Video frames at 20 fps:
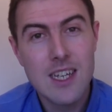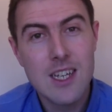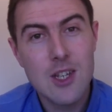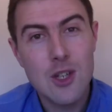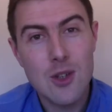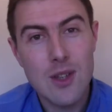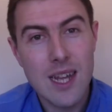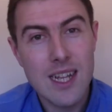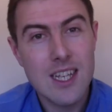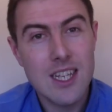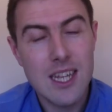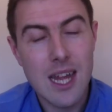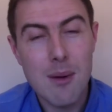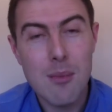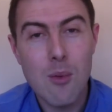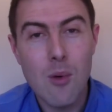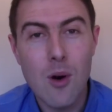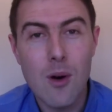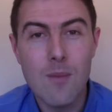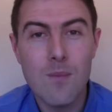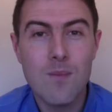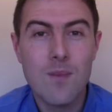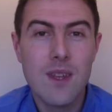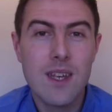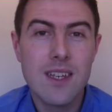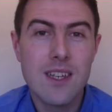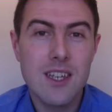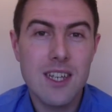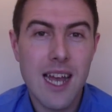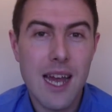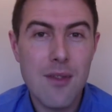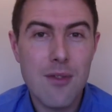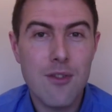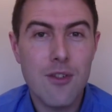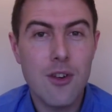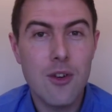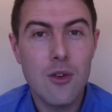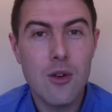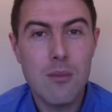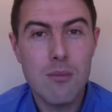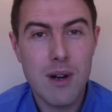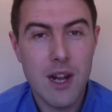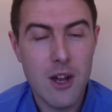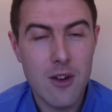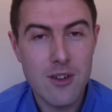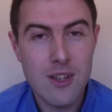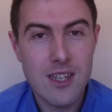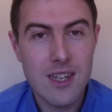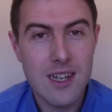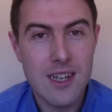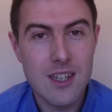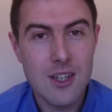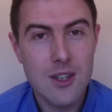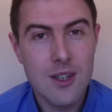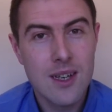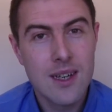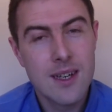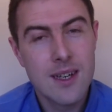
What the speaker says: So that's step one, scan through and prioritize.